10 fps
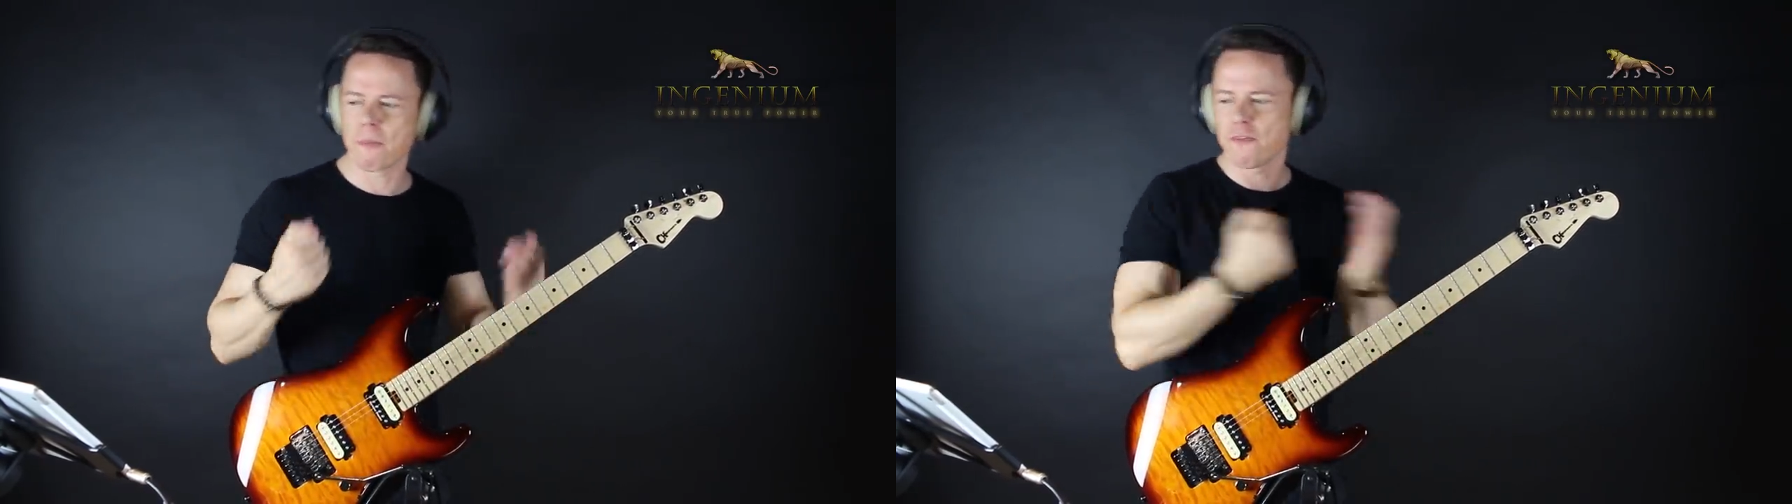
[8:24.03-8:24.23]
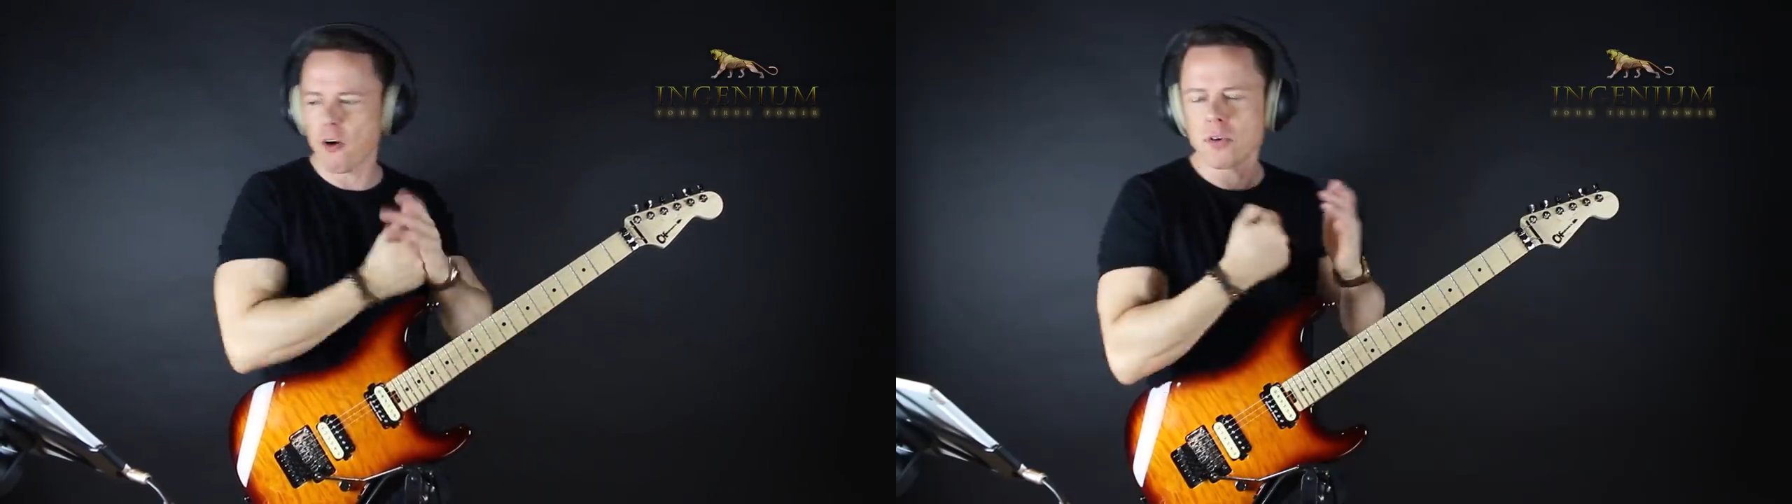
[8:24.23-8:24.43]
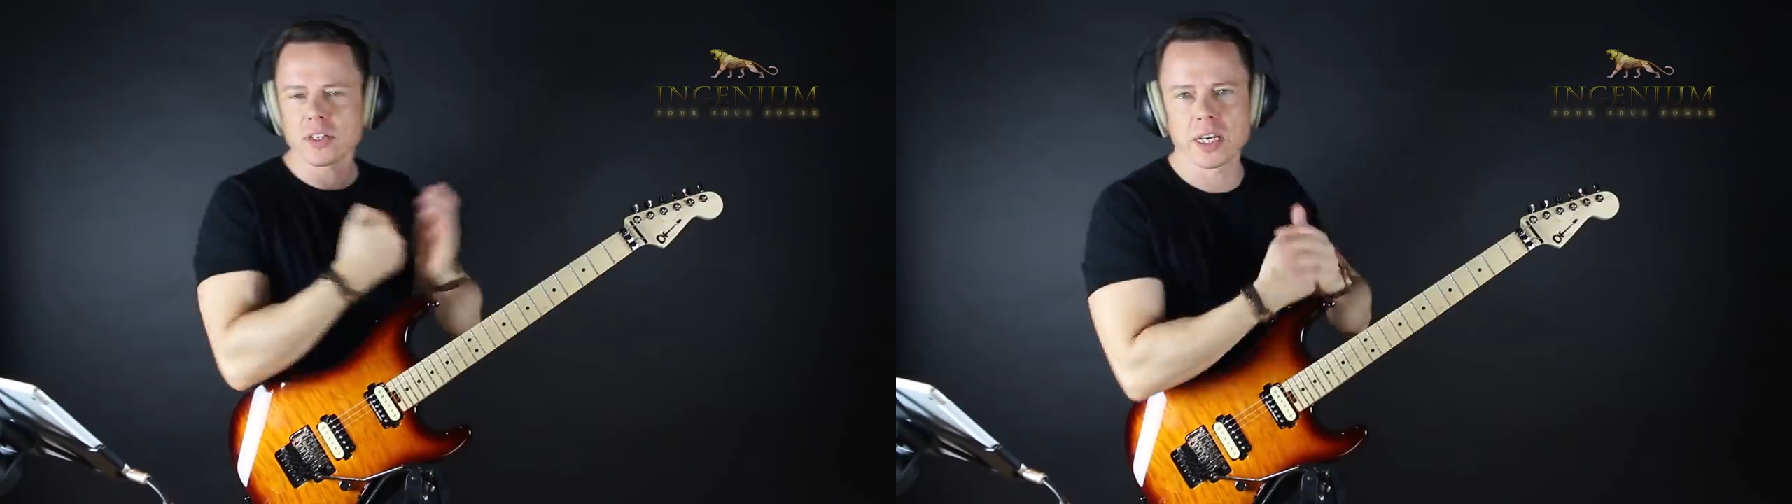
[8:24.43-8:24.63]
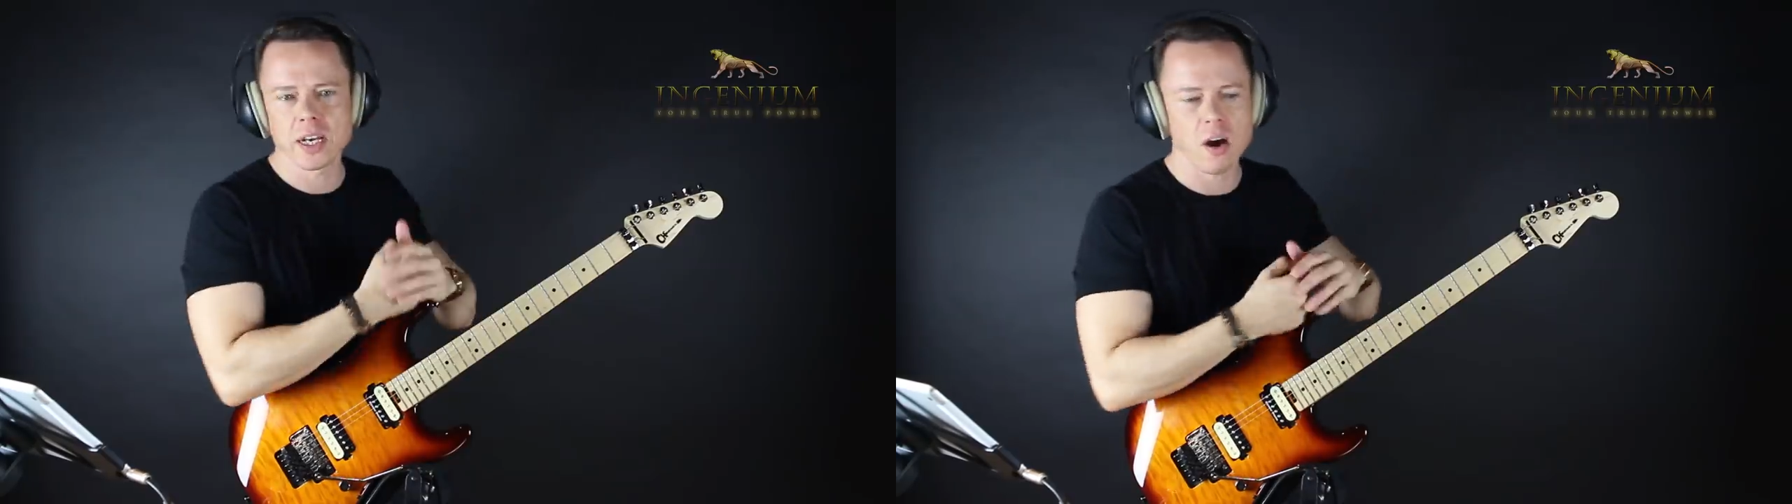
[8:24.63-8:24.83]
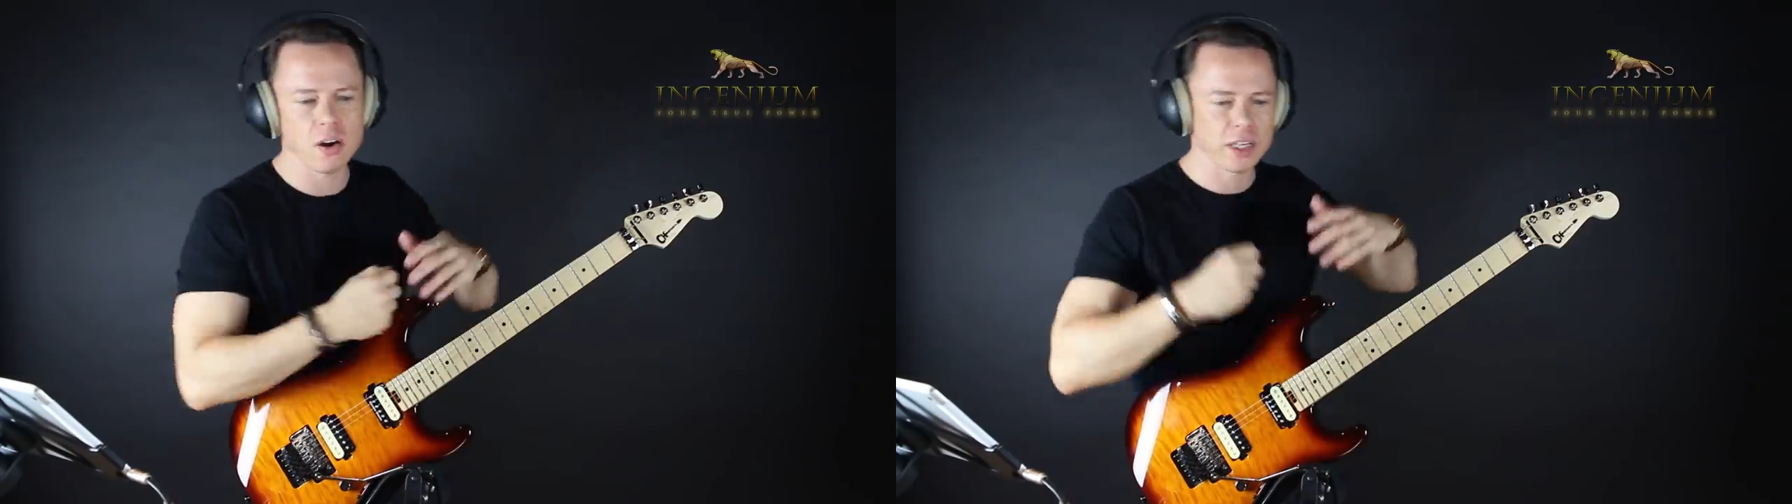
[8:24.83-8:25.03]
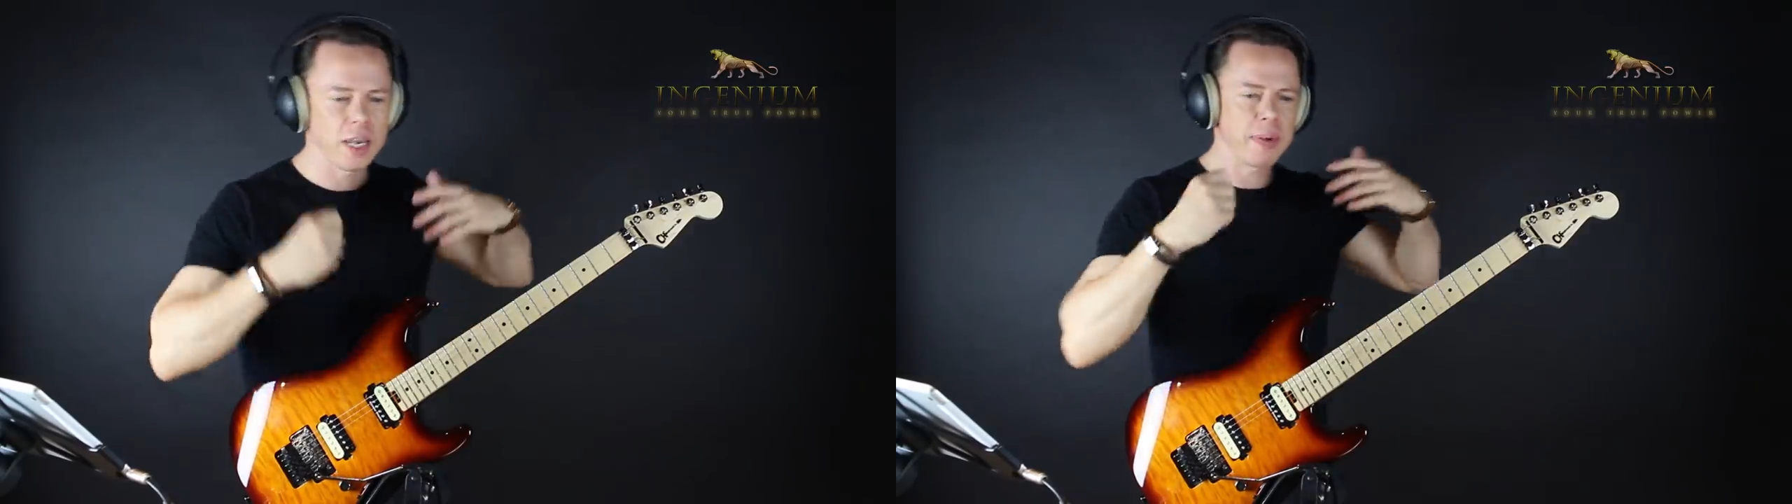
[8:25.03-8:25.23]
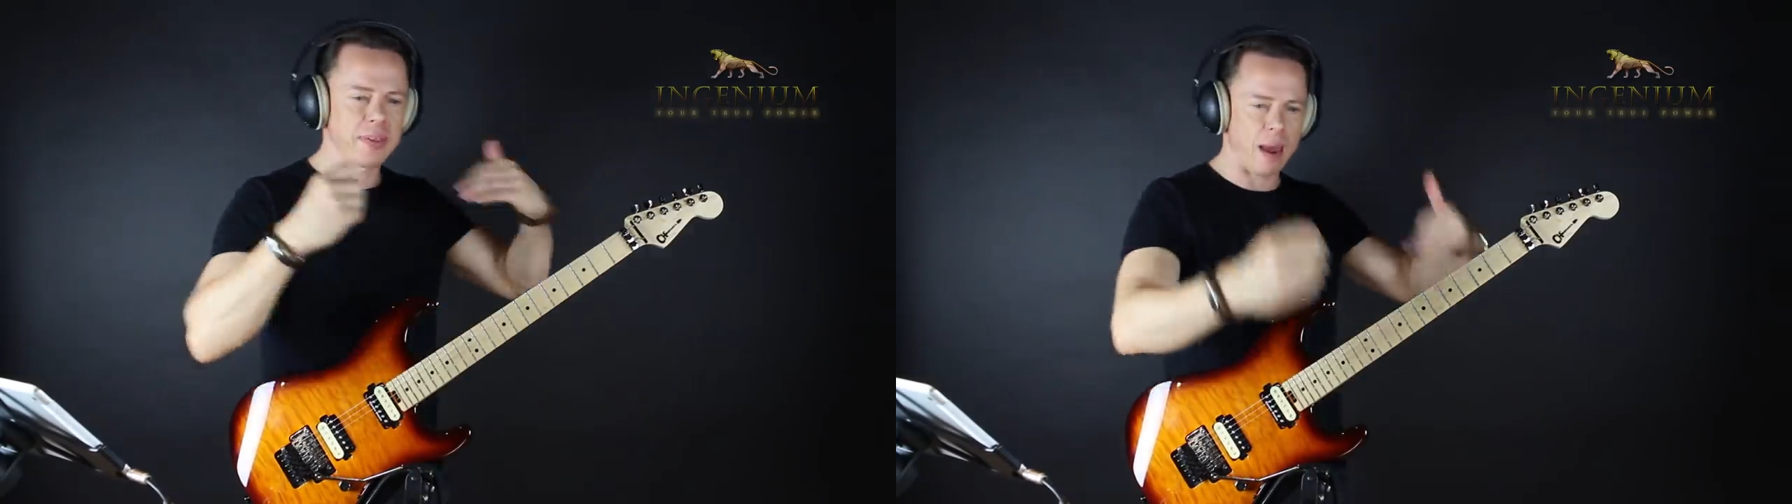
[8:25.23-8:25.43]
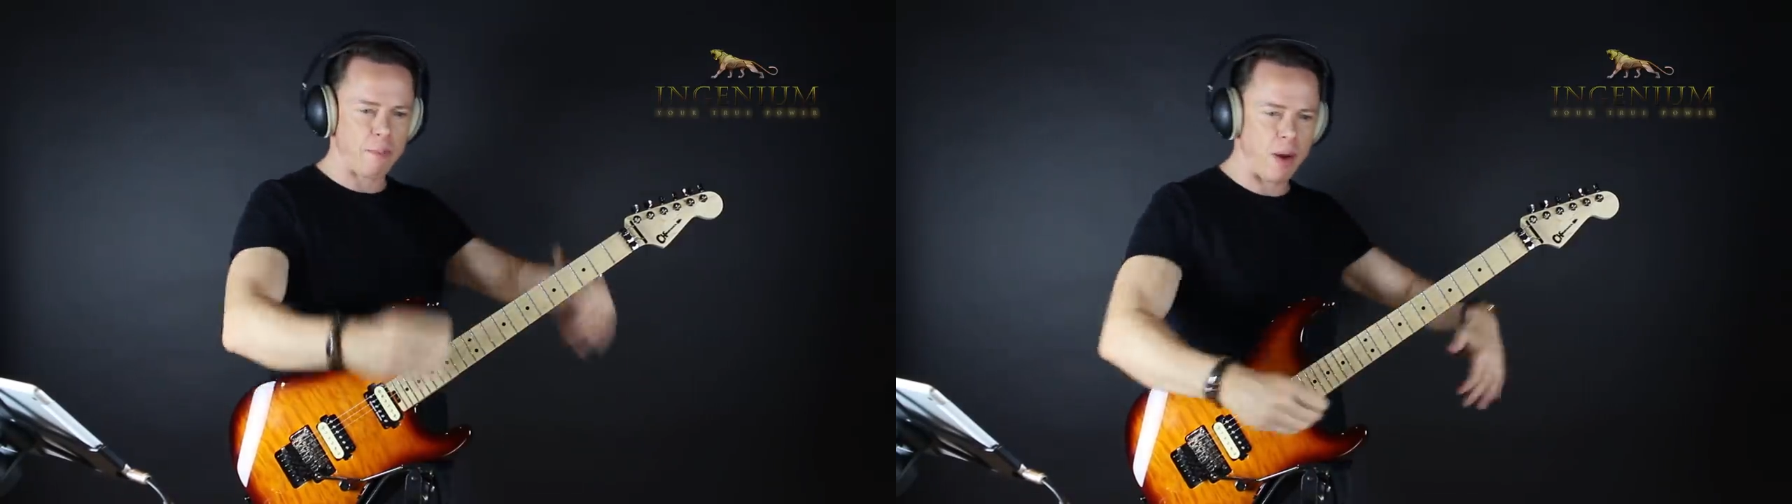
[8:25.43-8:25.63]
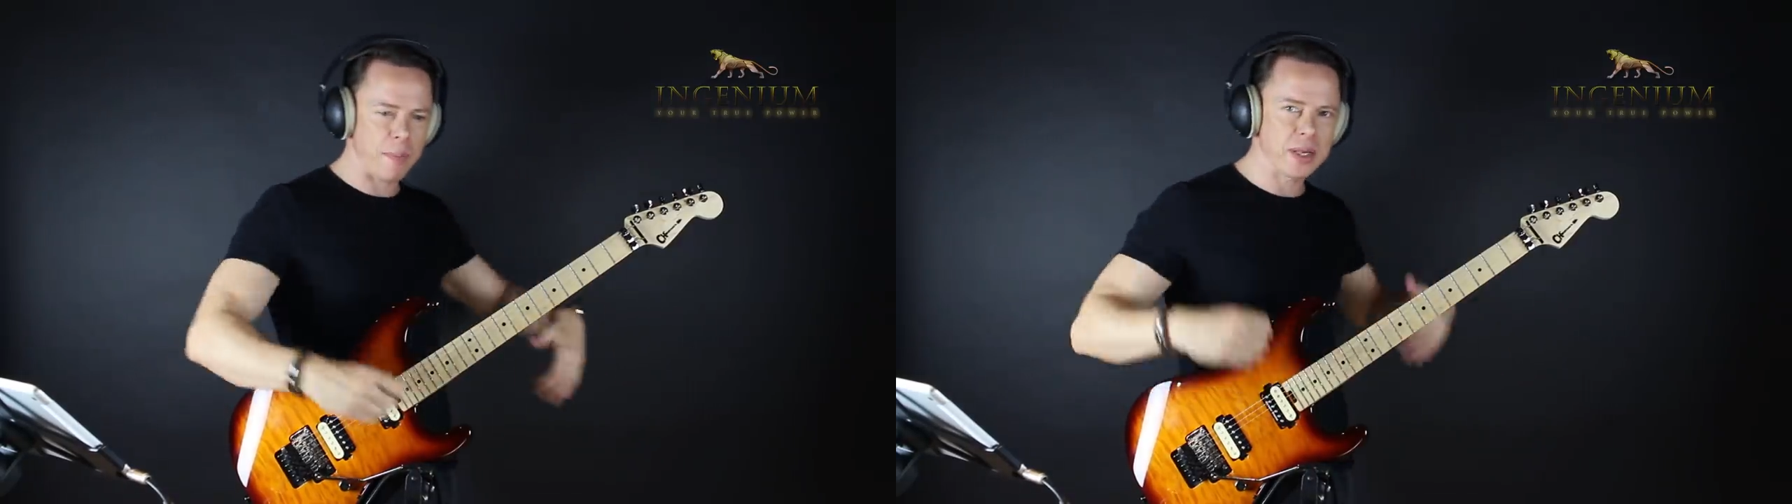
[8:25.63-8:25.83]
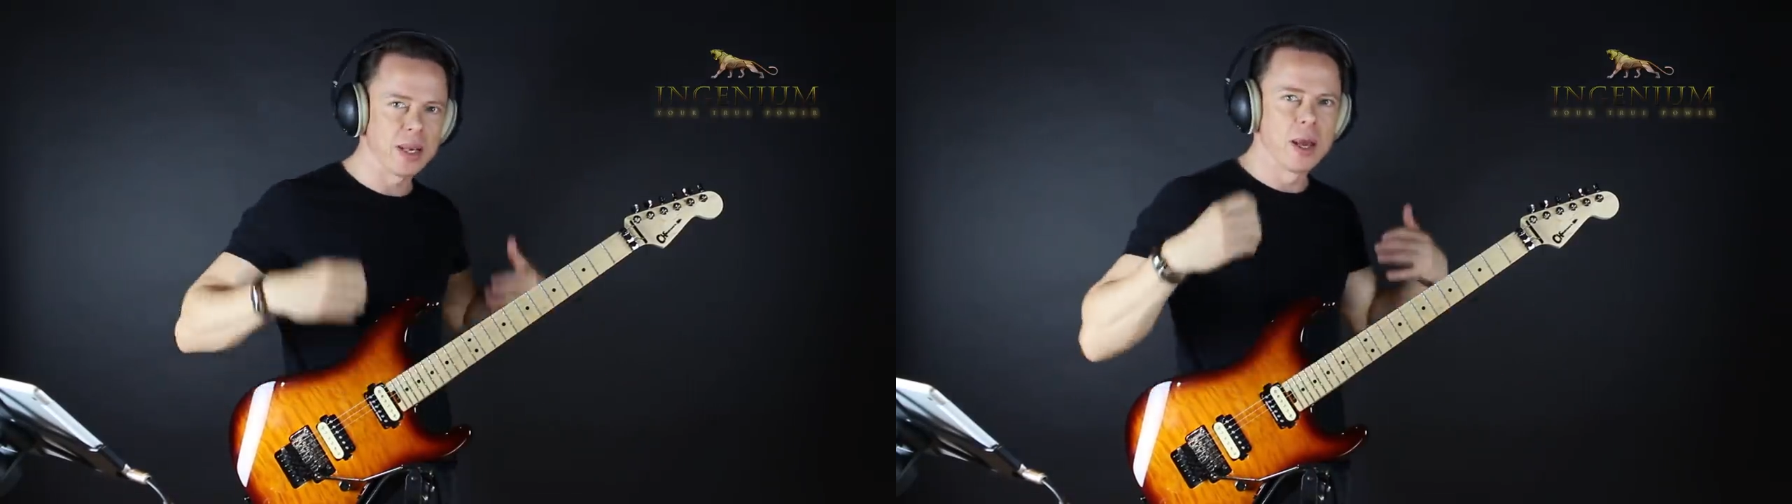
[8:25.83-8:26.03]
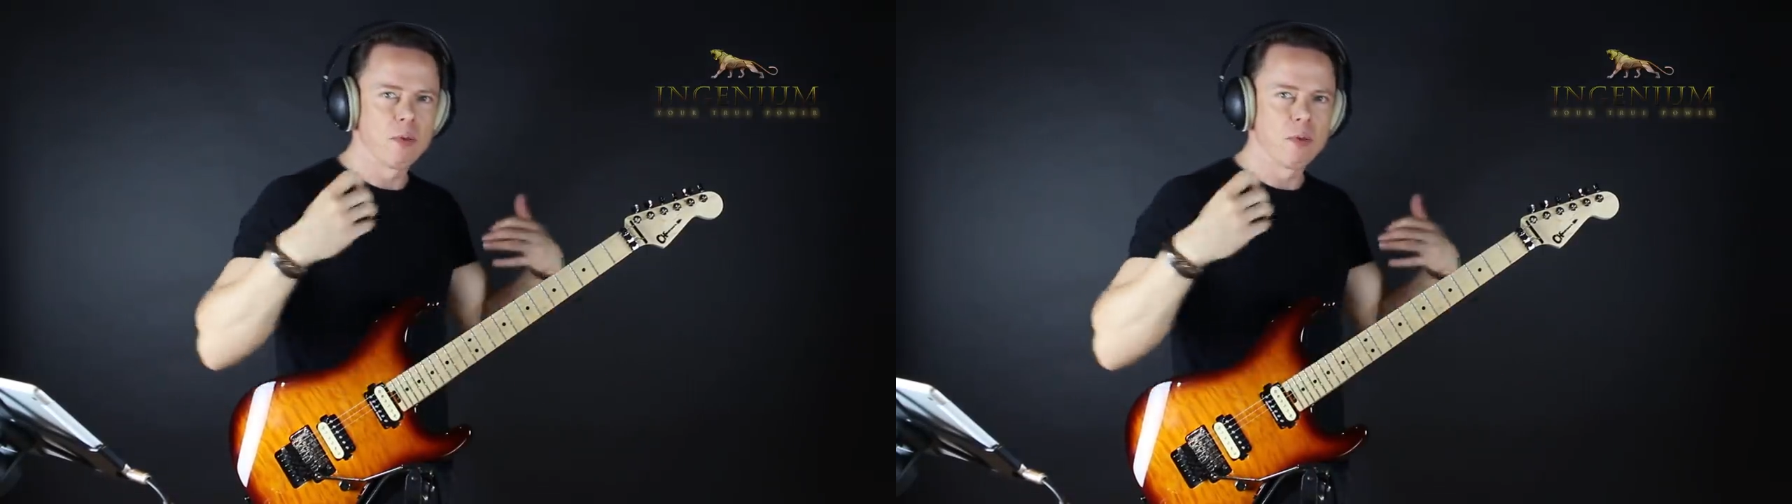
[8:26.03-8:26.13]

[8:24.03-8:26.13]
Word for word: I'm focusing on keeping that rapid,